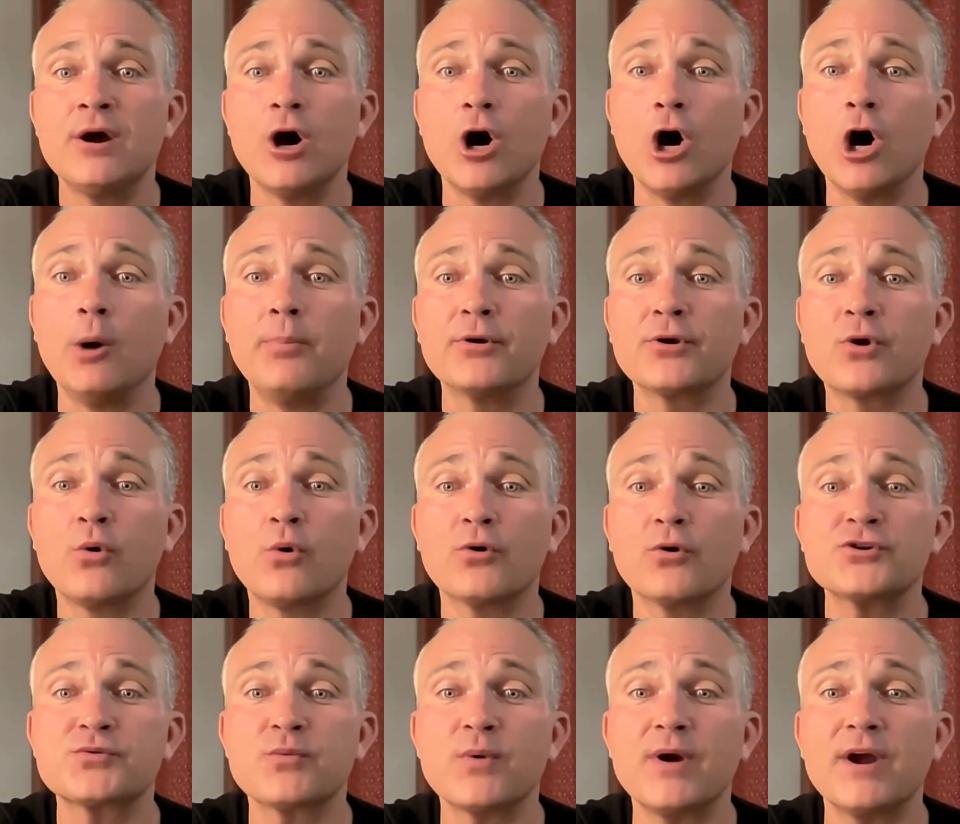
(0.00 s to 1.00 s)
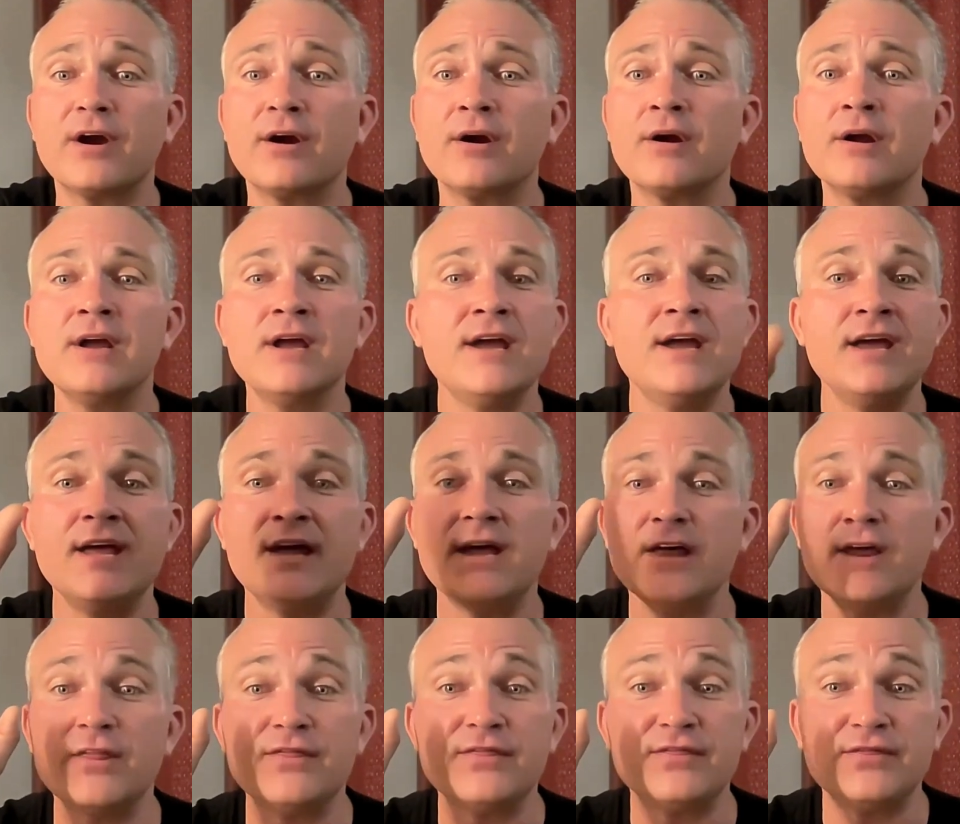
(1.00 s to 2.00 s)
Open courseware,
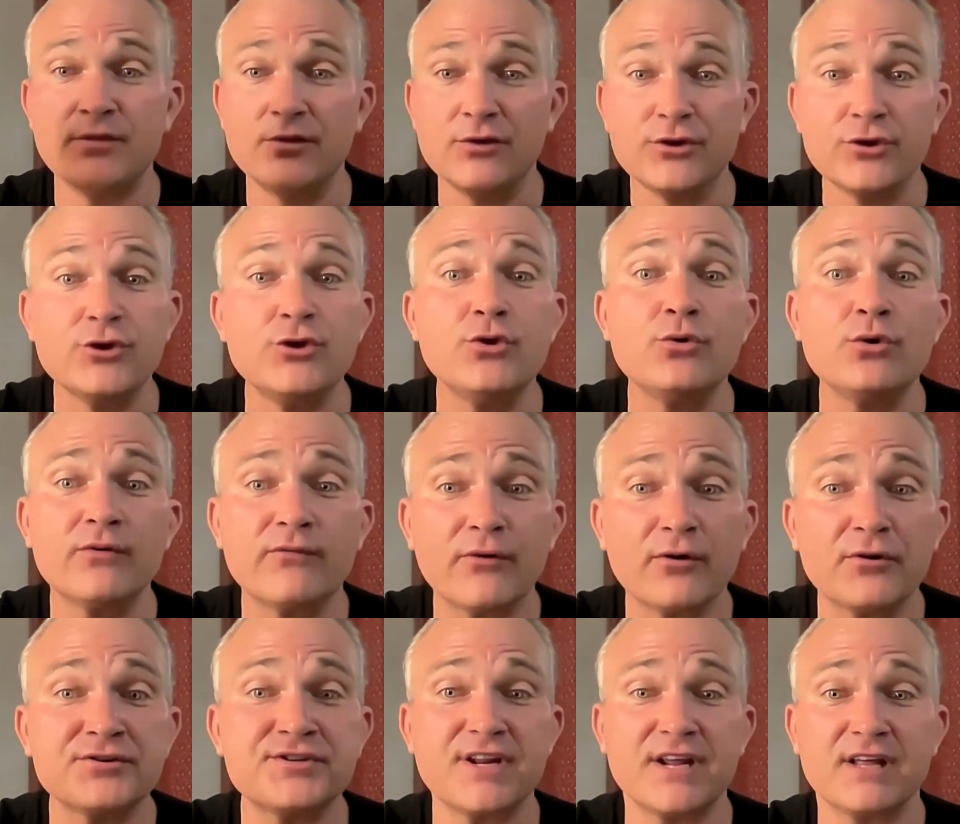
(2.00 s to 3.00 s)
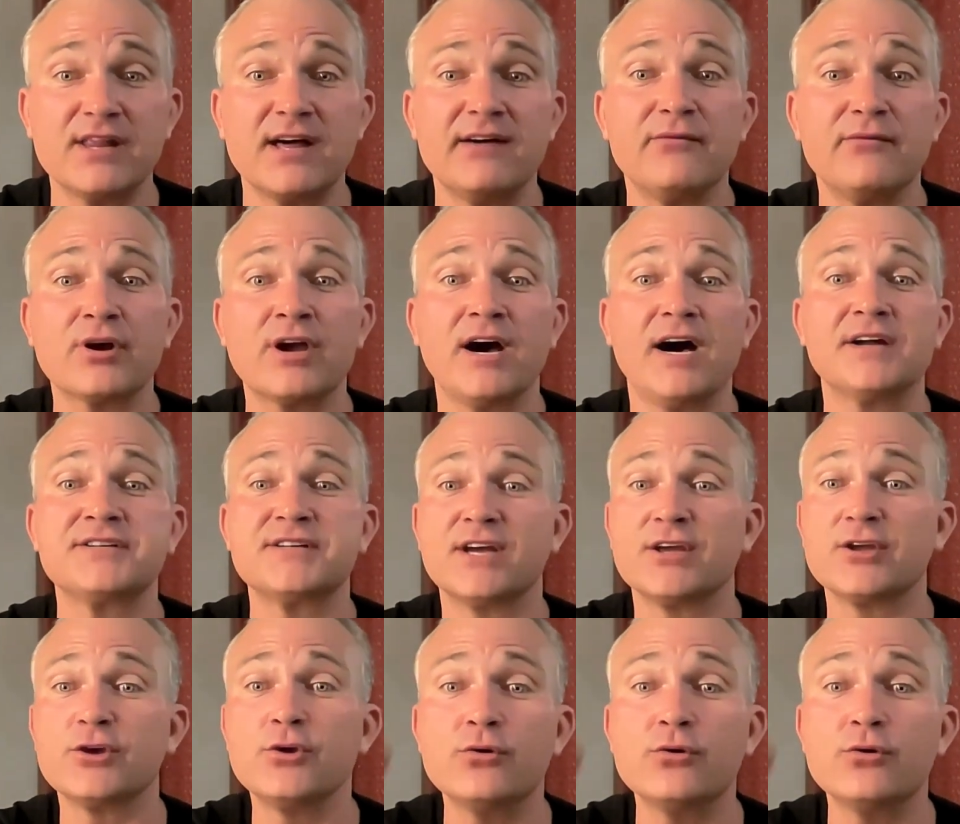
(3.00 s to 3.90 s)
university level content.